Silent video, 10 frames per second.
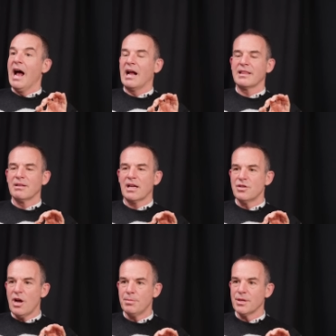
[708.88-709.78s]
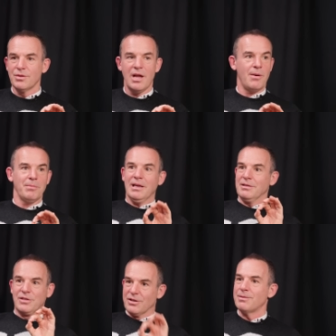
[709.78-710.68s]
and they're like, nobody will know,
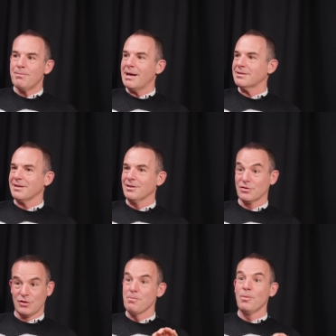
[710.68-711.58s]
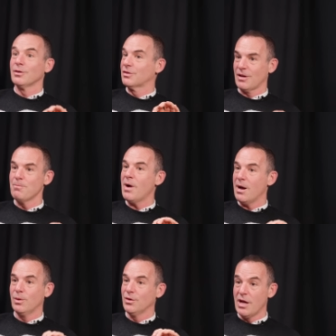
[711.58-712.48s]
it doesn't matter. Someone
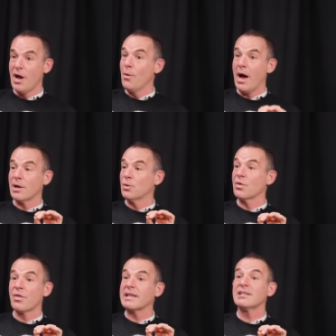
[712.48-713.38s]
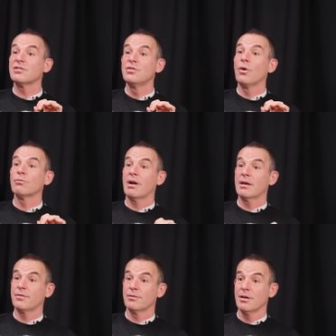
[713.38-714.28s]
somewhere will know, and that is not
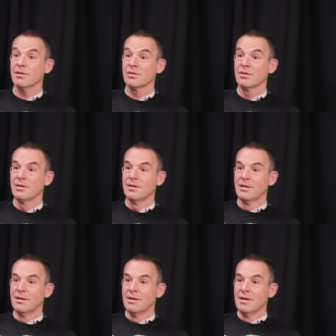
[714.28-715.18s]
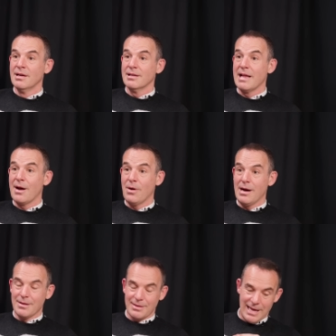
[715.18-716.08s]
right for us. Now,
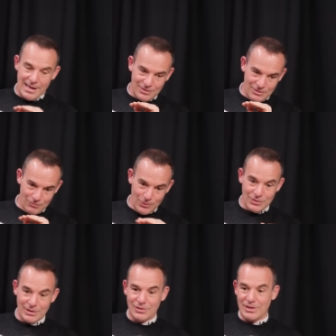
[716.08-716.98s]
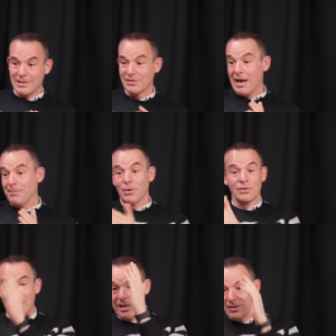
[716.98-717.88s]
that rule still stands. I'm
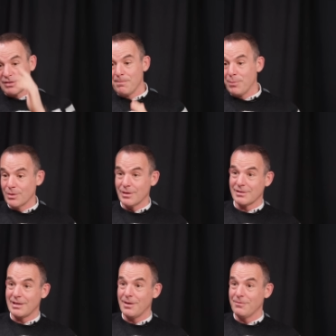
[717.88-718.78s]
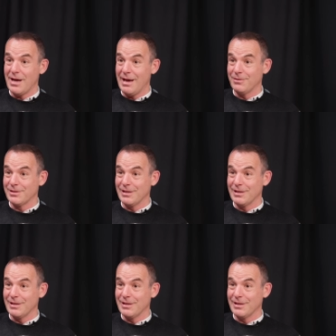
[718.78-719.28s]
not saying at some point, because I don't vet every